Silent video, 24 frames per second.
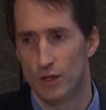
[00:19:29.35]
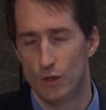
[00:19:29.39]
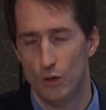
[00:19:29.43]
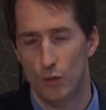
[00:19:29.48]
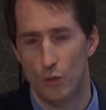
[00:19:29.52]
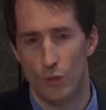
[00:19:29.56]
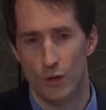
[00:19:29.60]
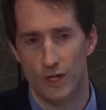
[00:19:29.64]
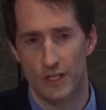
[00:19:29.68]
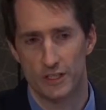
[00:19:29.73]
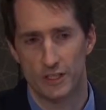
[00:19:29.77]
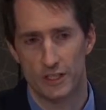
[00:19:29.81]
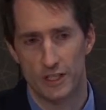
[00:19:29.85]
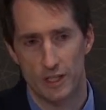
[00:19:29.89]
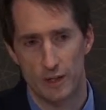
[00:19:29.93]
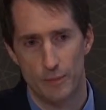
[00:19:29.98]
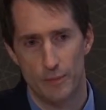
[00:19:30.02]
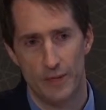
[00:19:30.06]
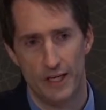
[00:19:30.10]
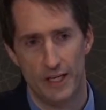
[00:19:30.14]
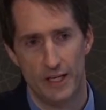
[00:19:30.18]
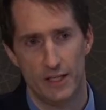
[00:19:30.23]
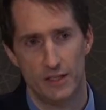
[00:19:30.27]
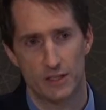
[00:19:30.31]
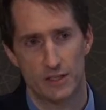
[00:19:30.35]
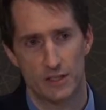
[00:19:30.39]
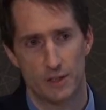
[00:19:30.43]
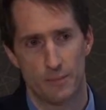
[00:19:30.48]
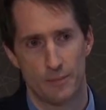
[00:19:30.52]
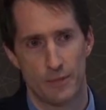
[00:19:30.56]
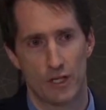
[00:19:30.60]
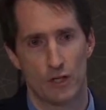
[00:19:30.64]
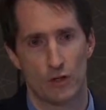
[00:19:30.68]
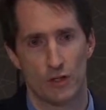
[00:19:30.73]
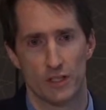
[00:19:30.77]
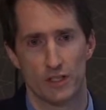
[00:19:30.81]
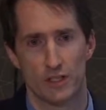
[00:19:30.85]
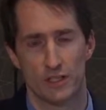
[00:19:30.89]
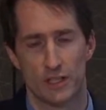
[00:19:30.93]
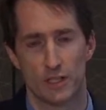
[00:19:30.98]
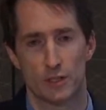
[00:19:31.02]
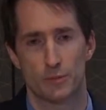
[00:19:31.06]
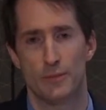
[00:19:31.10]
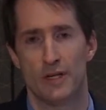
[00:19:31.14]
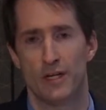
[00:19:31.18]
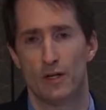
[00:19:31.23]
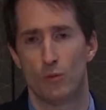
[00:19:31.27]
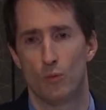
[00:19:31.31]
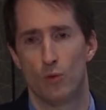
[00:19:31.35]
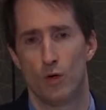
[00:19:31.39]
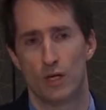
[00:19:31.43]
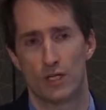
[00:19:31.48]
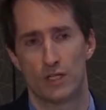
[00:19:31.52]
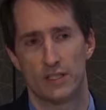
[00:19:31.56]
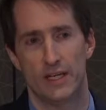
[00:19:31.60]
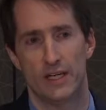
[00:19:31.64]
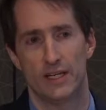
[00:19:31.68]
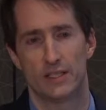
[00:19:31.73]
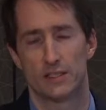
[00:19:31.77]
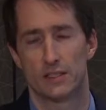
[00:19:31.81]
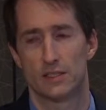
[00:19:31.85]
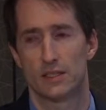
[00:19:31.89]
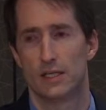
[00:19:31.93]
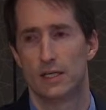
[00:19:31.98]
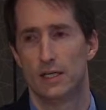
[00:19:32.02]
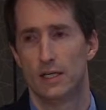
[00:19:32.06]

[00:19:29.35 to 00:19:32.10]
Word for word: One is going to be something called the six minute walk test